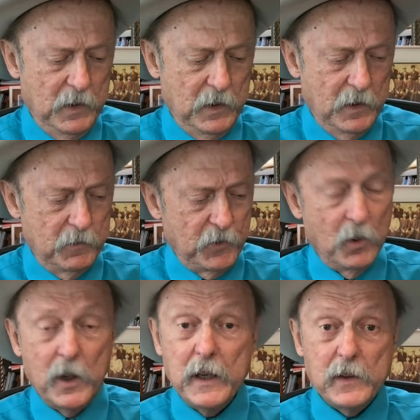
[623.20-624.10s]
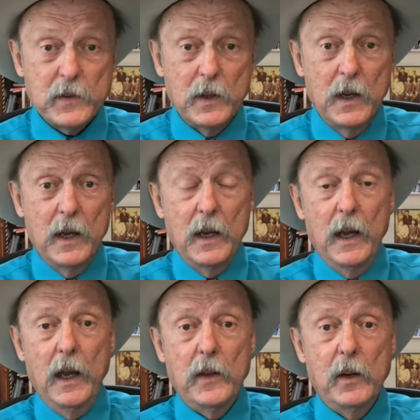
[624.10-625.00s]
authorities,
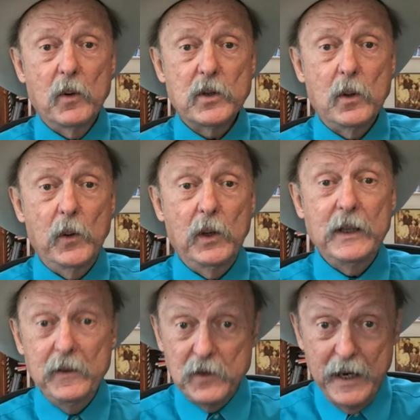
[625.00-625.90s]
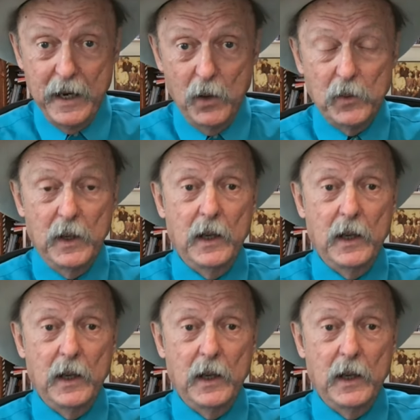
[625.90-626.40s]
and they were told to leave town